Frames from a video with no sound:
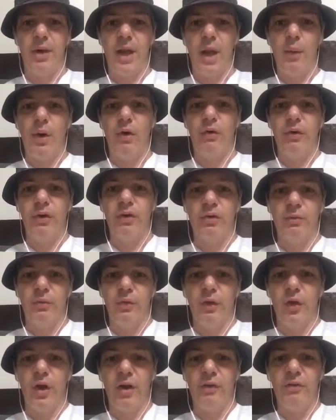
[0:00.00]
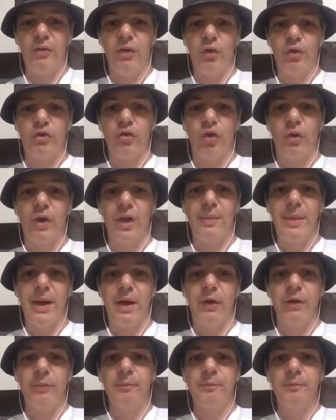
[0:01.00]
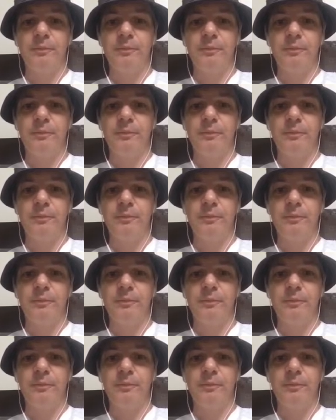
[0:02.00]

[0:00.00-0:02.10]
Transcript: player welfare is something that I feel strongly about.